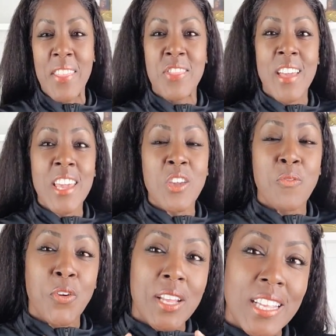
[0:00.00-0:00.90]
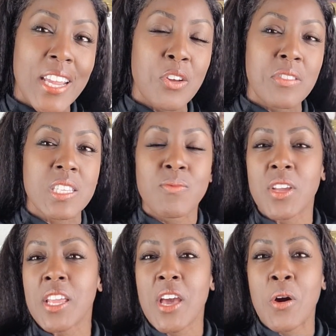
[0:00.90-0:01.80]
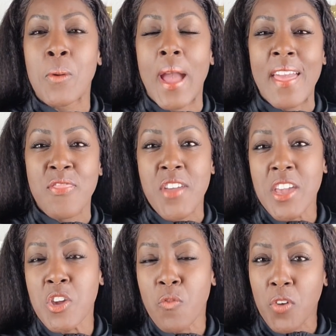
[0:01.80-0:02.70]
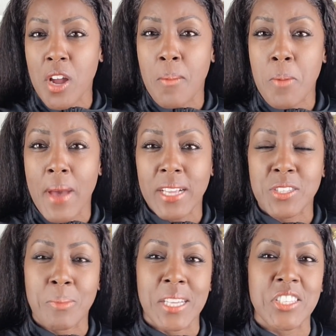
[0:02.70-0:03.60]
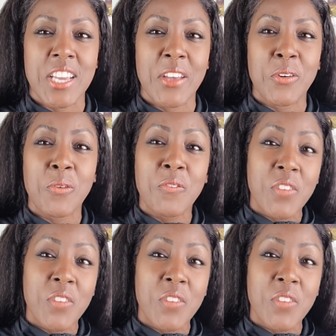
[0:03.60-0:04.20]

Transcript: Thank you for clicking on this video, and thank you for coming back to my channel,